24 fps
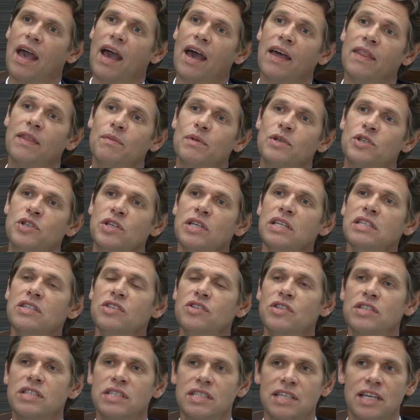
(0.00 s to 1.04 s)
and the
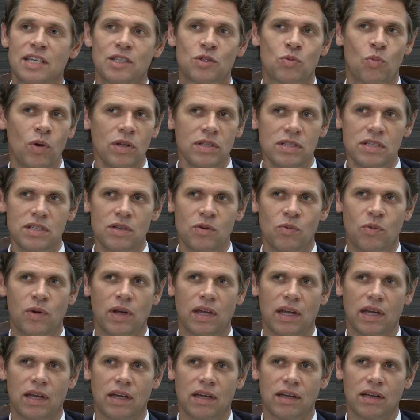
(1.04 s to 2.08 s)
machines just says once a
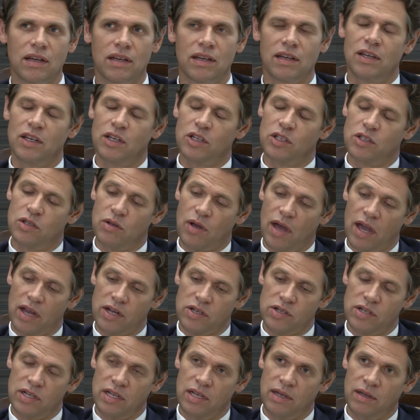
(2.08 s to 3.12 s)
week to
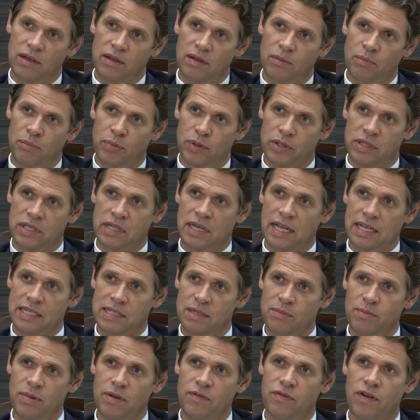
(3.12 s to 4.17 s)
actually put an
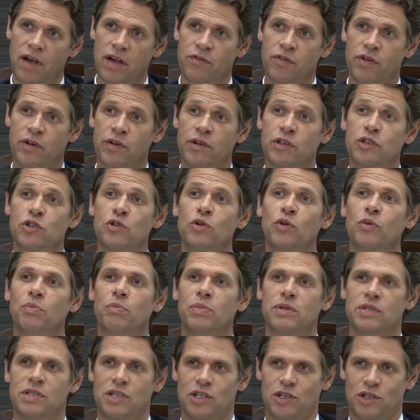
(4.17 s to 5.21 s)
S&P 500 short
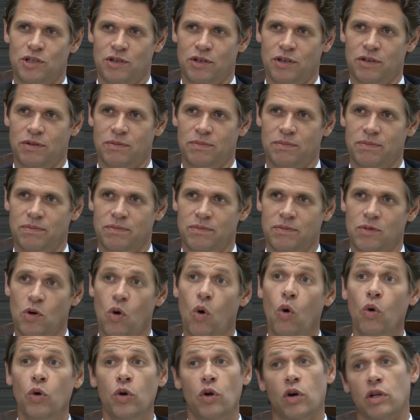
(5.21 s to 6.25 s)
position on,
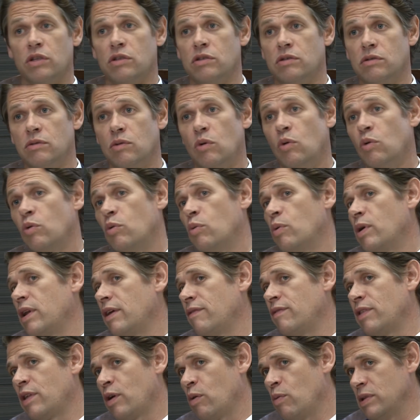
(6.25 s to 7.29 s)
or not, or
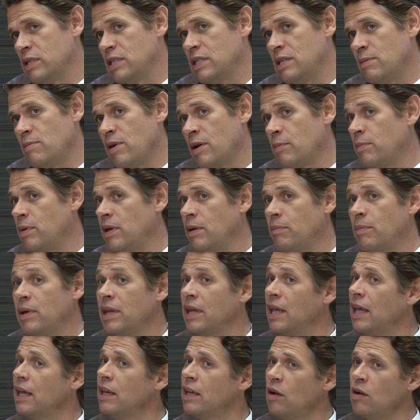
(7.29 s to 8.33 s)
whatever the quantity might be. But
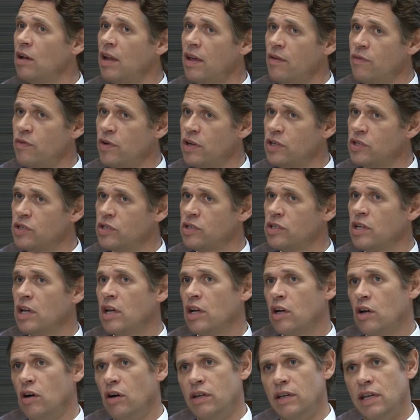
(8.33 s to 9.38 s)
again, no leverage,
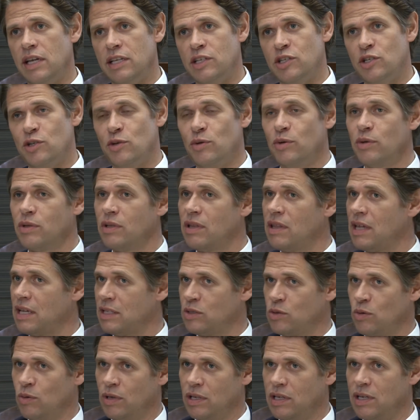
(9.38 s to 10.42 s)
can't net short,
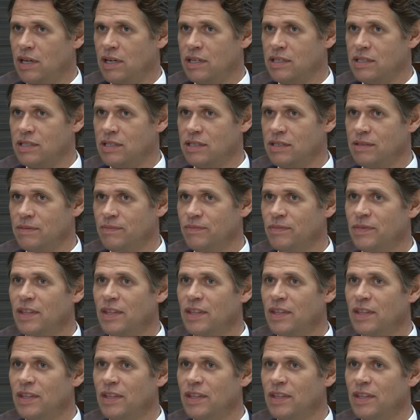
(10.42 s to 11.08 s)
that's all it does.